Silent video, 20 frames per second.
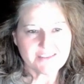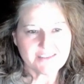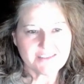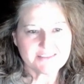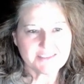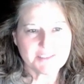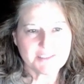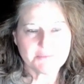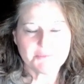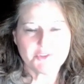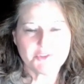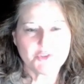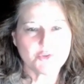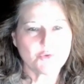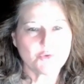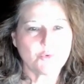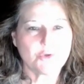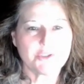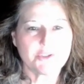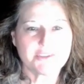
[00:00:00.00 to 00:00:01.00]
Tim, your
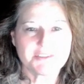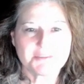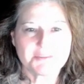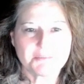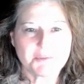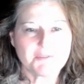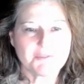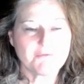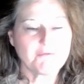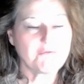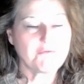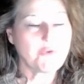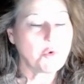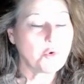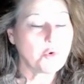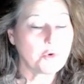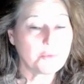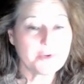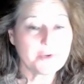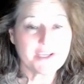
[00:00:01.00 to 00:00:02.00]
quirks
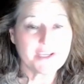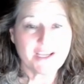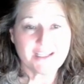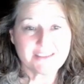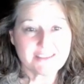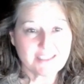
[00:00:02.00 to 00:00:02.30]
before we got